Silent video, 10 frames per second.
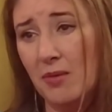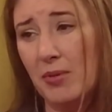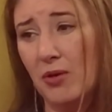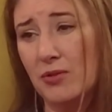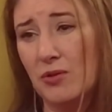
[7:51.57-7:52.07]

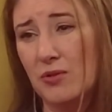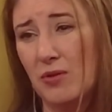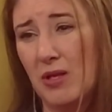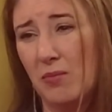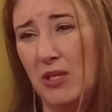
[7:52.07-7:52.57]
but also
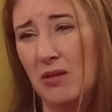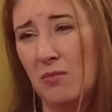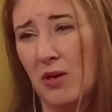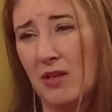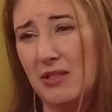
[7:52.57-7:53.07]
so that we
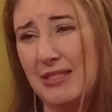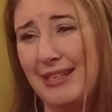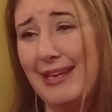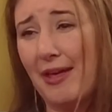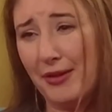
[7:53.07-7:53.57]
can work
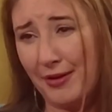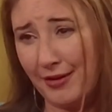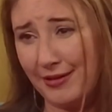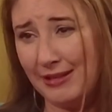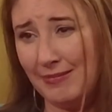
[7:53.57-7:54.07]

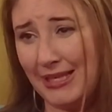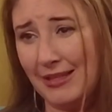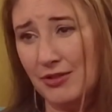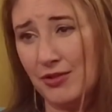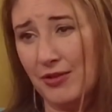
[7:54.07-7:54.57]
together in
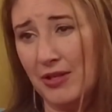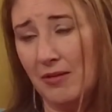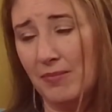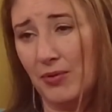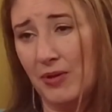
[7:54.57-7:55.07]
making sure that
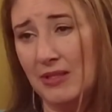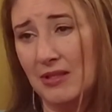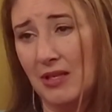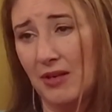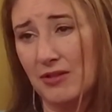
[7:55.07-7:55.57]

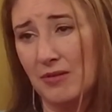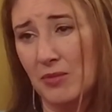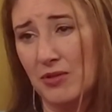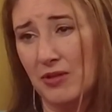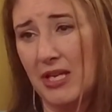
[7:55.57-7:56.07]
employees and
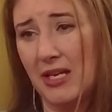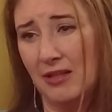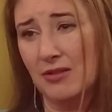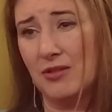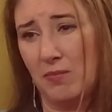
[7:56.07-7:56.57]
customers are
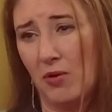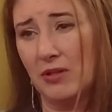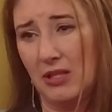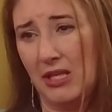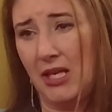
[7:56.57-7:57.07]
getting the
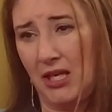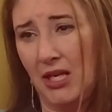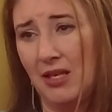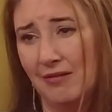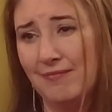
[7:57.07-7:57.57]
support that they
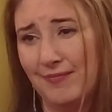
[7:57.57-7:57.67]
need.